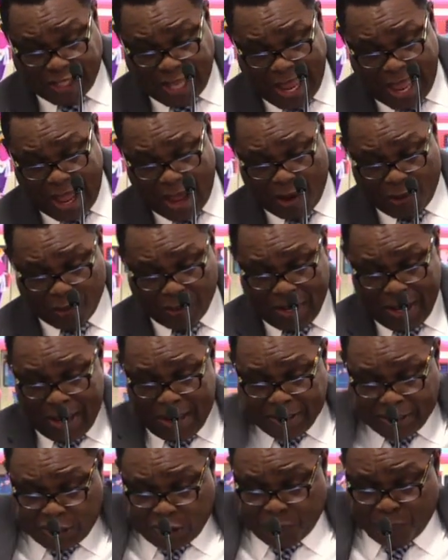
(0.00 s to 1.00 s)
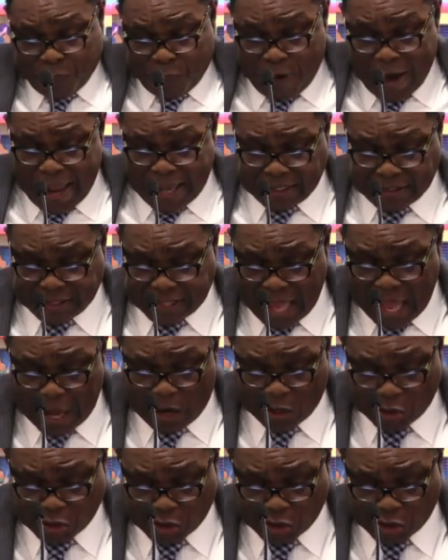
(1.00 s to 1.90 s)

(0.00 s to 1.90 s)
down, spreads out